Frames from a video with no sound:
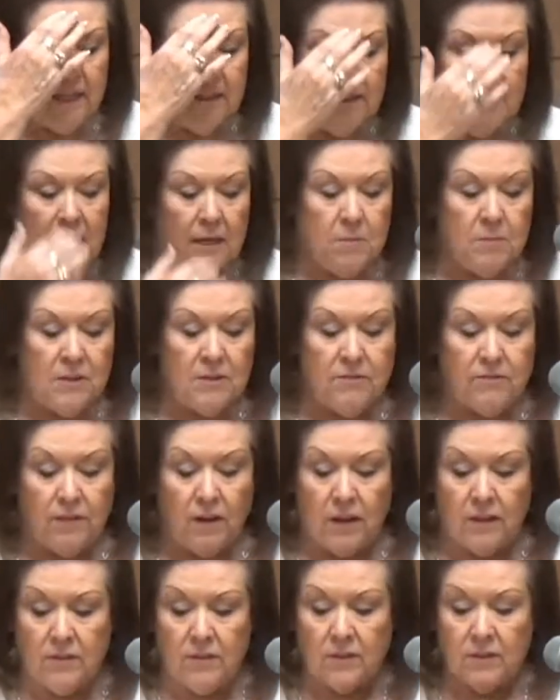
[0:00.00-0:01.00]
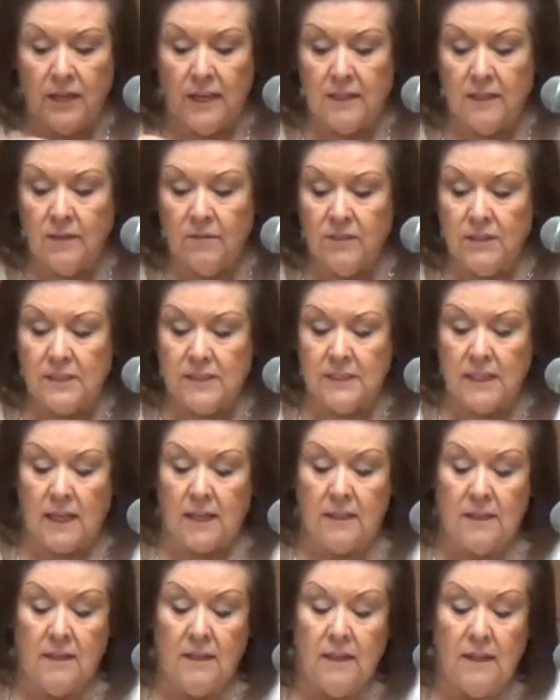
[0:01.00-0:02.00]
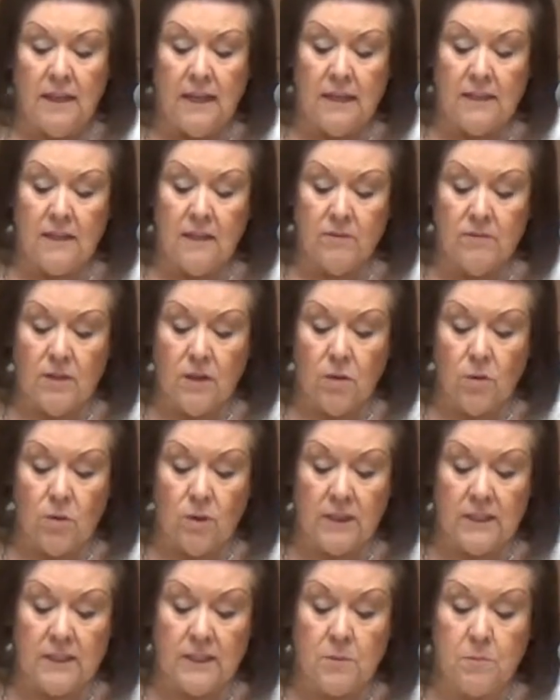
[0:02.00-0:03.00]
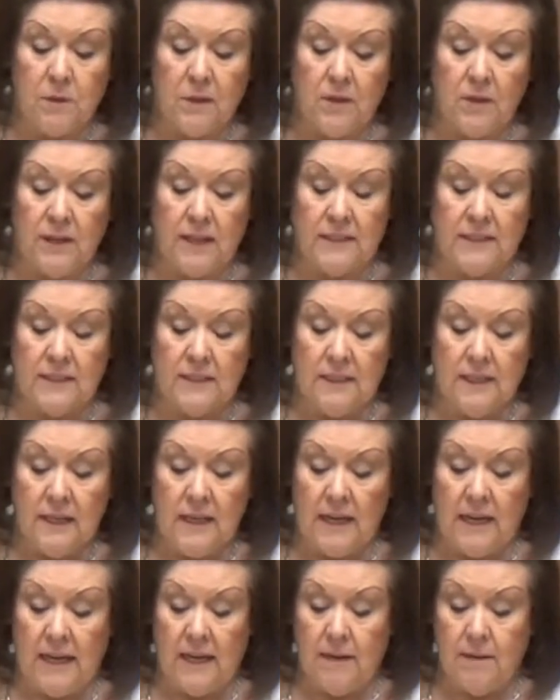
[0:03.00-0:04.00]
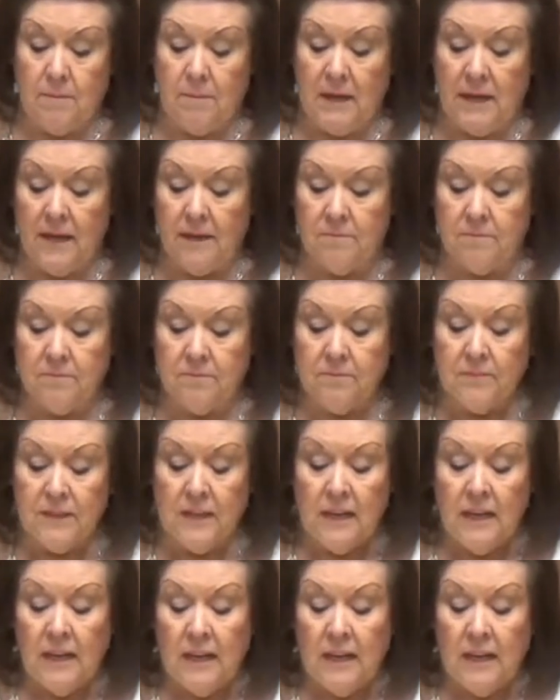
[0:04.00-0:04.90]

In the name of the Father, and of the Son, and of the Holy Spirit. Amen. Amen.